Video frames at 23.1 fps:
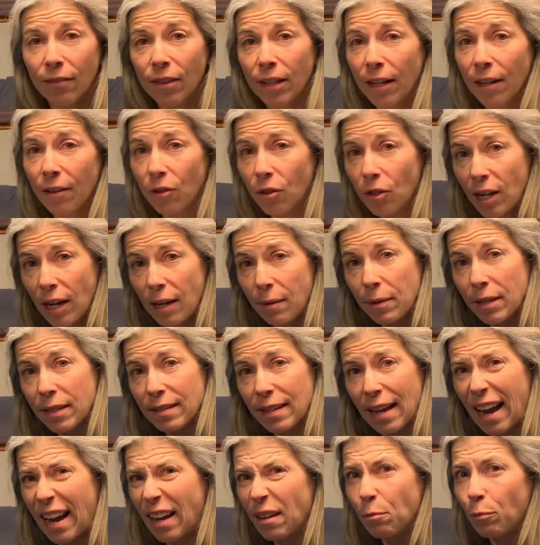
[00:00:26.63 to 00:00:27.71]
the other day because
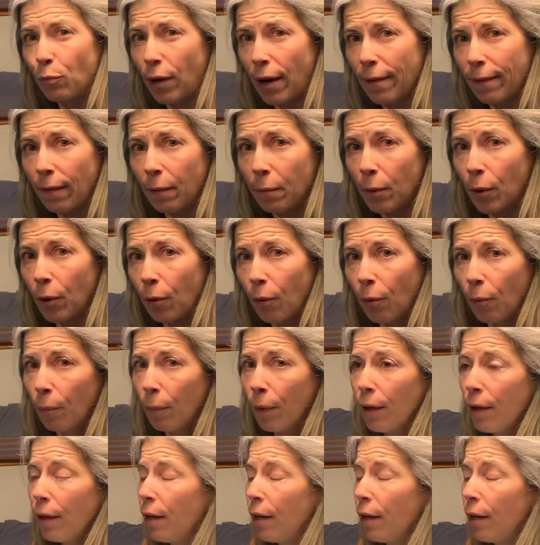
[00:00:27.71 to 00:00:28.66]
I hadn't brought them home.